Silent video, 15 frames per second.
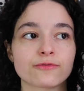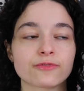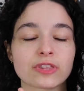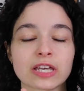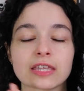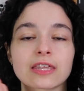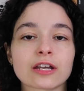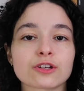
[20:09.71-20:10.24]

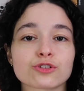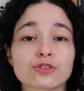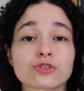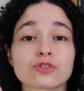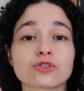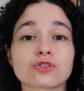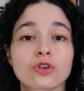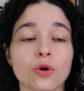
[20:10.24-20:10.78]
think that is
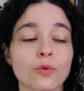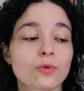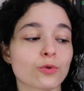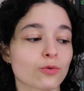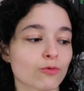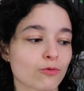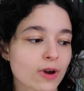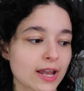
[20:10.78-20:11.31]
so
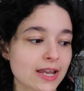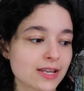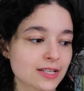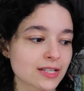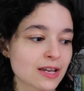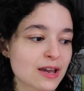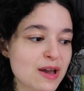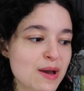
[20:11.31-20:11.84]

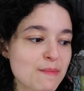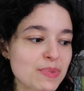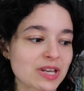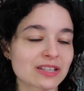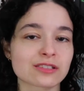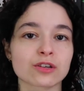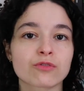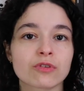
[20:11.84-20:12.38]
great
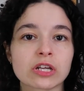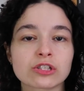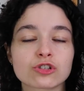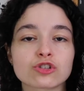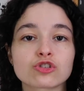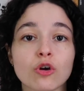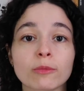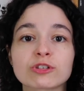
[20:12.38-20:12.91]
because it creates
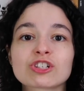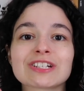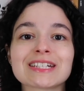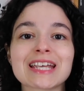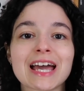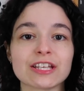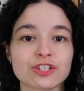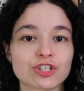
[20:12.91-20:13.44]
so much
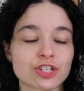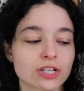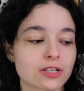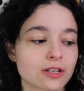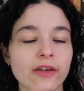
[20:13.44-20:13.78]
tension.